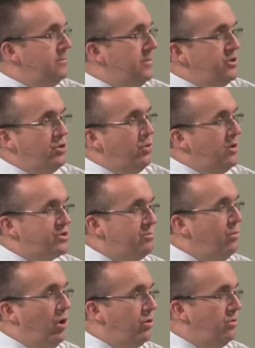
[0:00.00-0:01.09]
that you go in
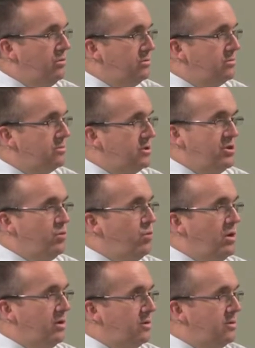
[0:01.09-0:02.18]
tomorrow to your
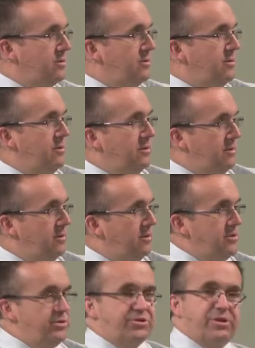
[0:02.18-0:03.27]
work
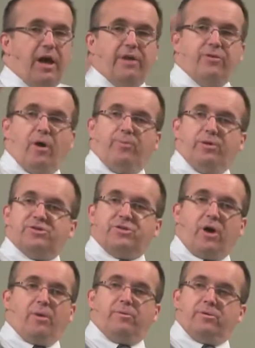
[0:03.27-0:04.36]
and you stand up and
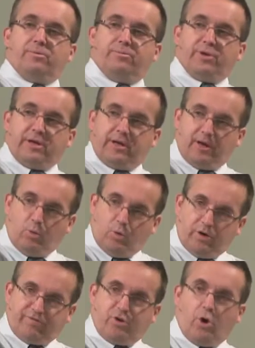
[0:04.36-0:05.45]
start bringing a word of